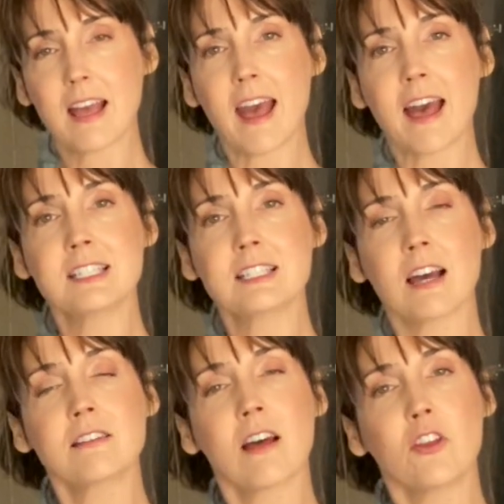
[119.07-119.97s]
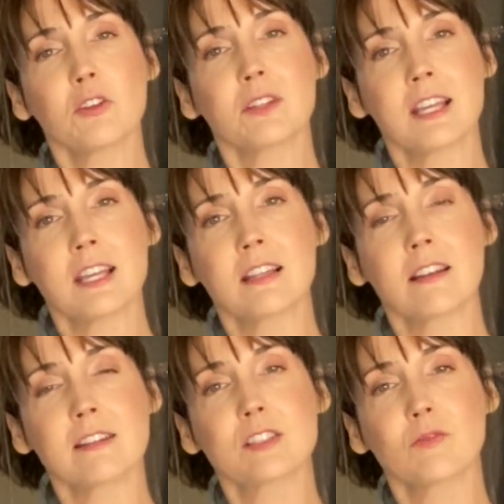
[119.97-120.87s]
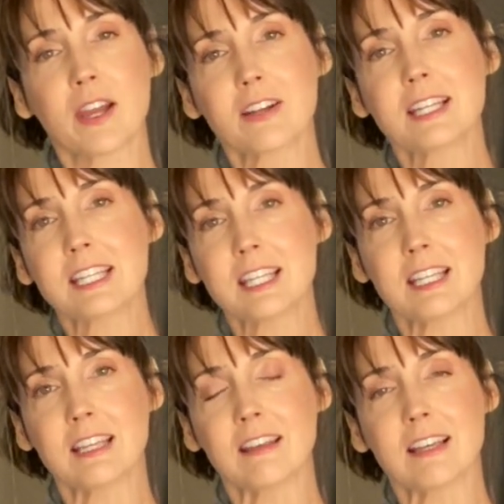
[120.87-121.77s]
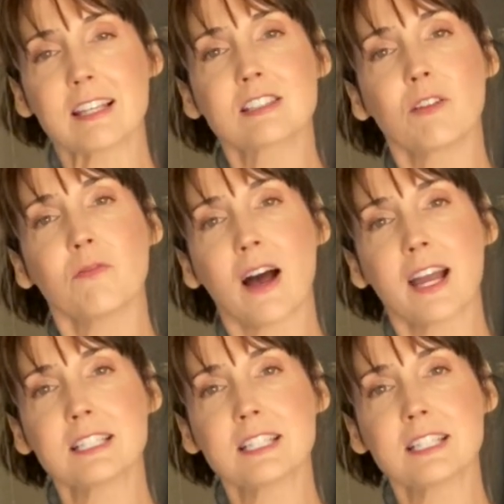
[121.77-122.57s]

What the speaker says: And another thing that is very key is to find